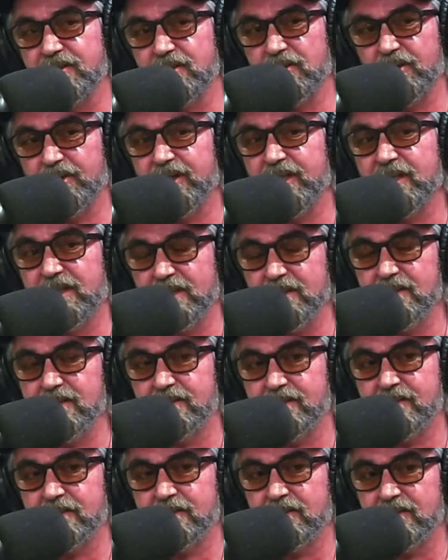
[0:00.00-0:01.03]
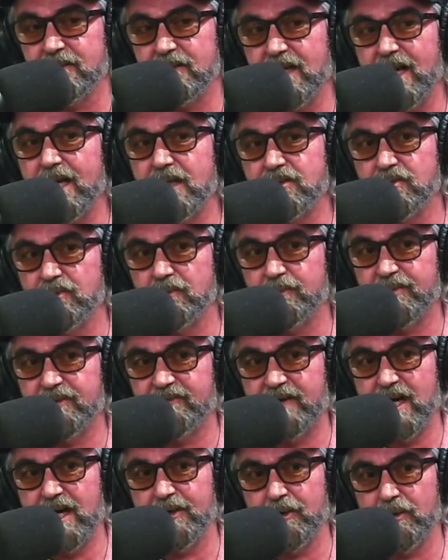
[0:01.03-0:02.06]
you think is actual
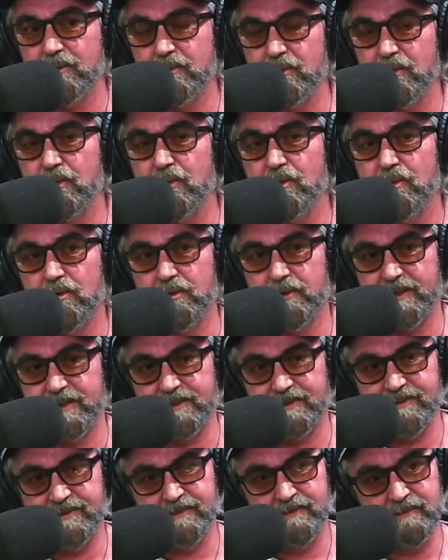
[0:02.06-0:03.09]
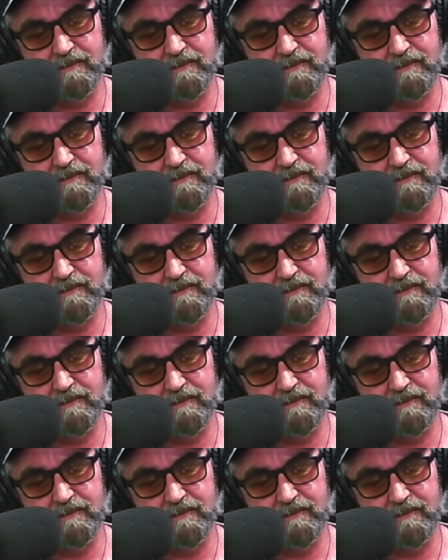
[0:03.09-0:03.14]
bravado, or it's